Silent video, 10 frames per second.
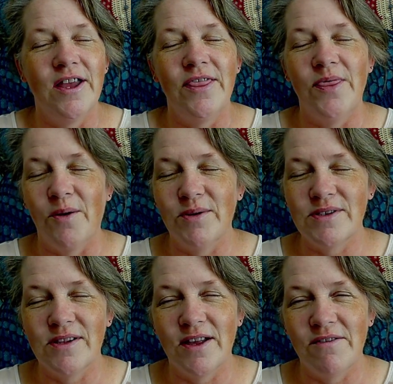That was a
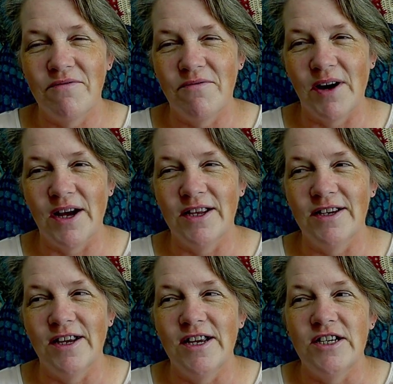lot of fun.
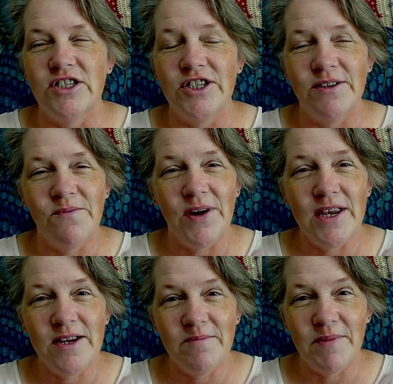She
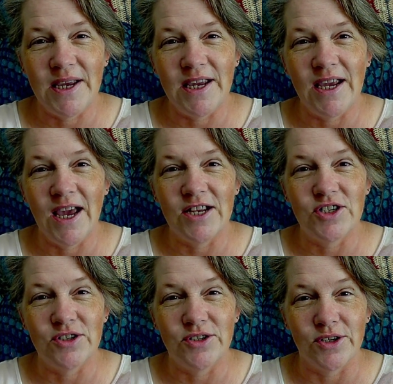invited me
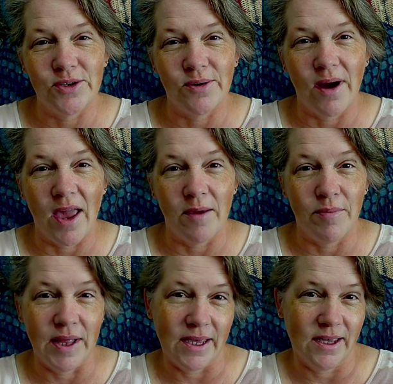to do a
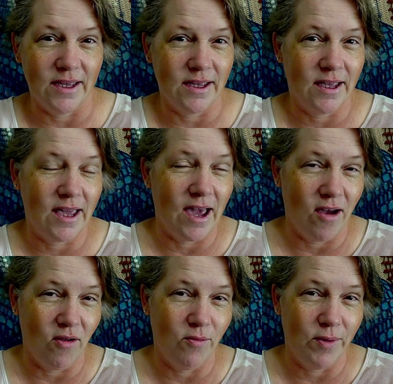blanket
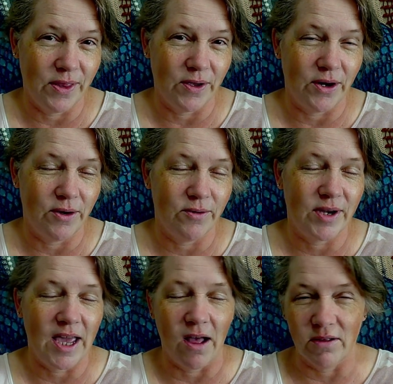cowl with her.
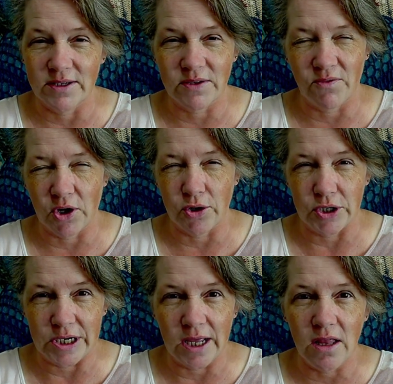Cowl is for
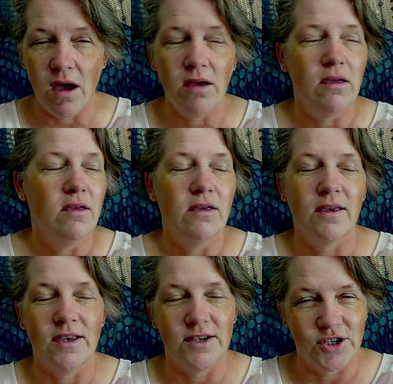crochet along,
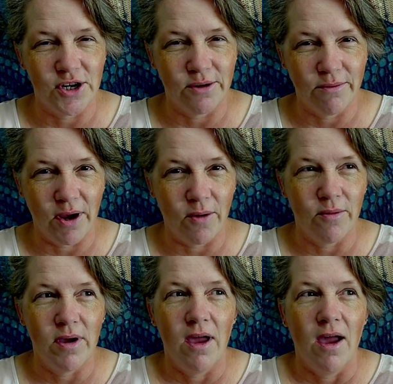in case you don't
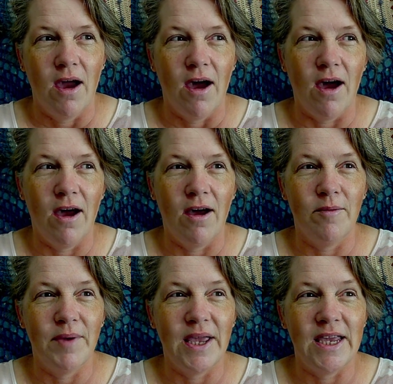
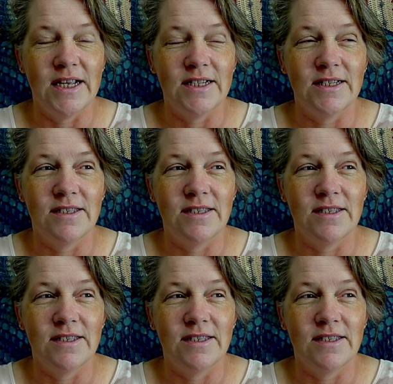know. It